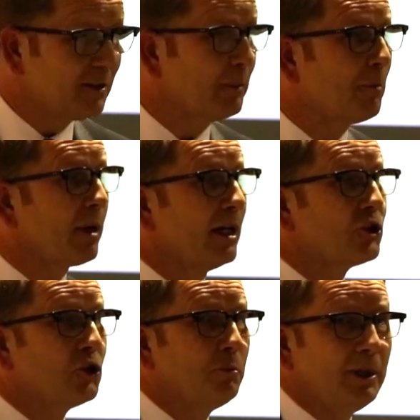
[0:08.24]
it's my
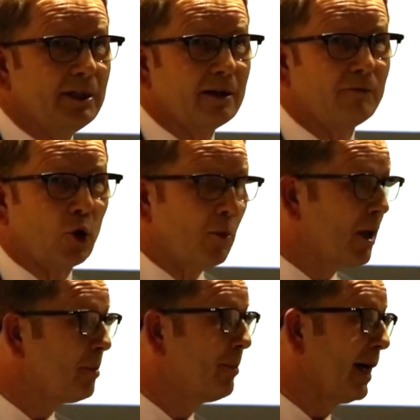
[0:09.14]
pleasure to be the
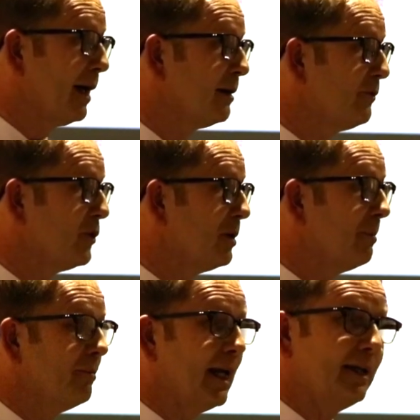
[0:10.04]
warm-up band for the
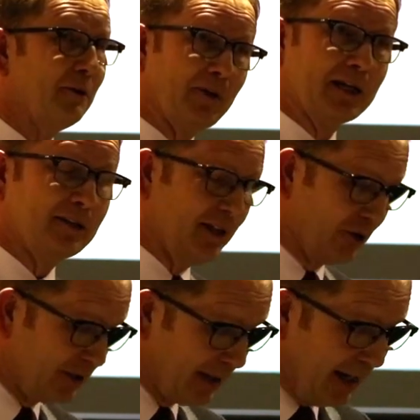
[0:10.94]
main event
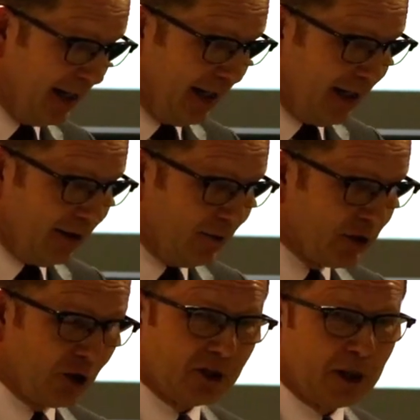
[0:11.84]
here. We'll
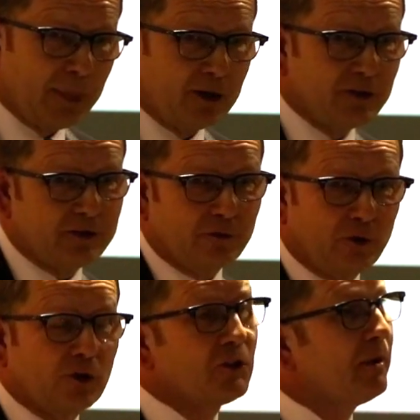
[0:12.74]
talk about,
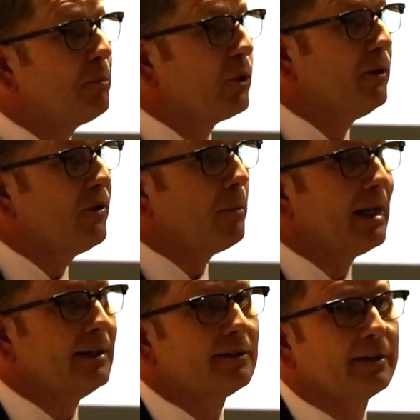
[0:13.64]
first very briefly,
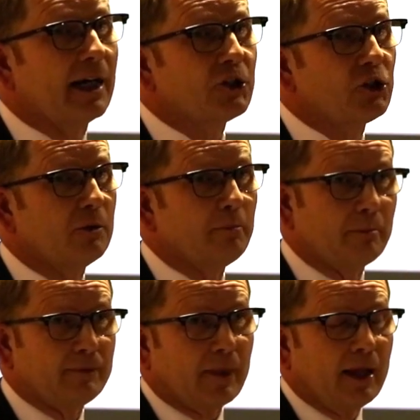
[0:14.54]
about
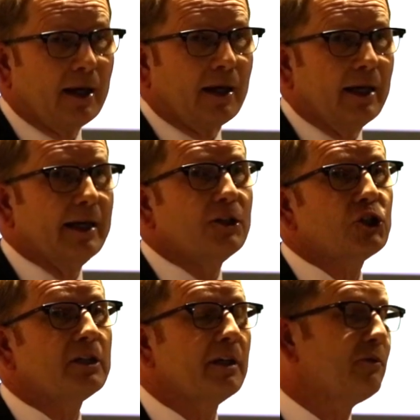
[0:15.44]
international
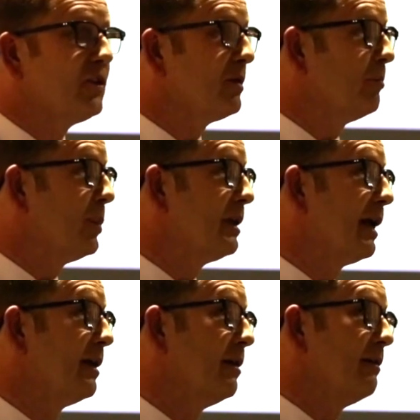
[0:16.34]
initiatives, but
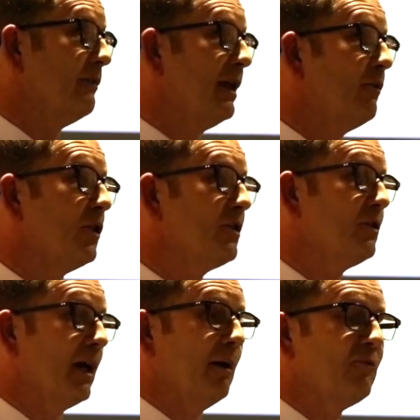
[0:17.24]
I really want
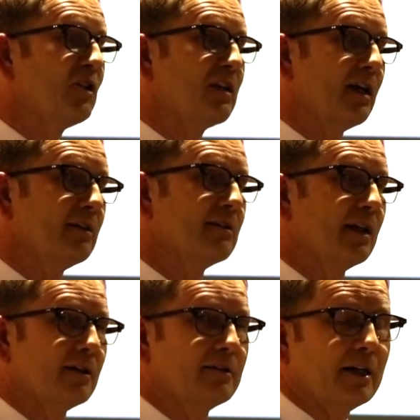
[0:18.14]
to emphasize
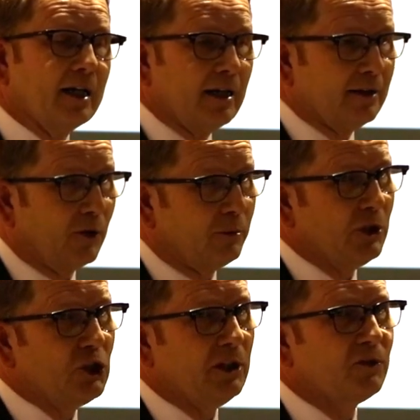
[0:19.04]
that the
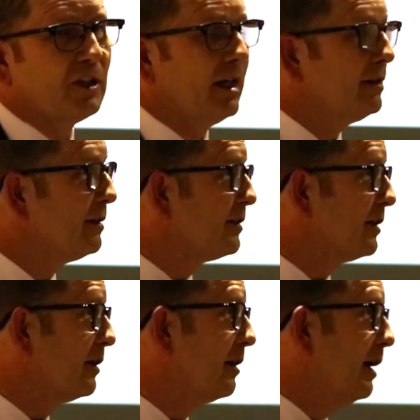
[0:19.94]
three chief scientists
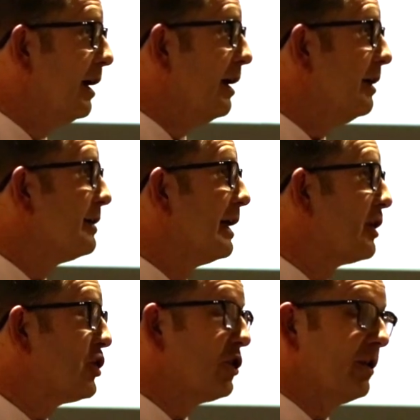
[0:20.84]
are
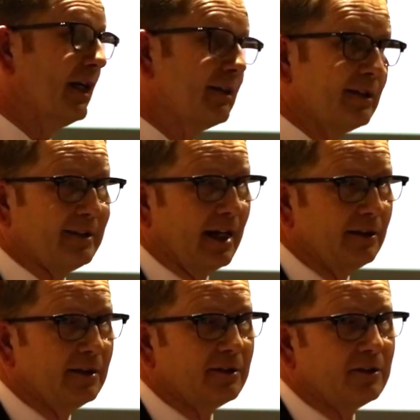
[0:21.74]
internationally connected
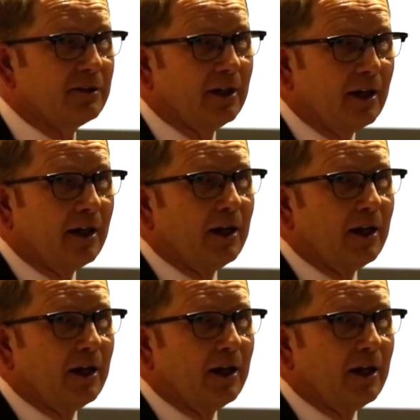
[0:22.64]
scientists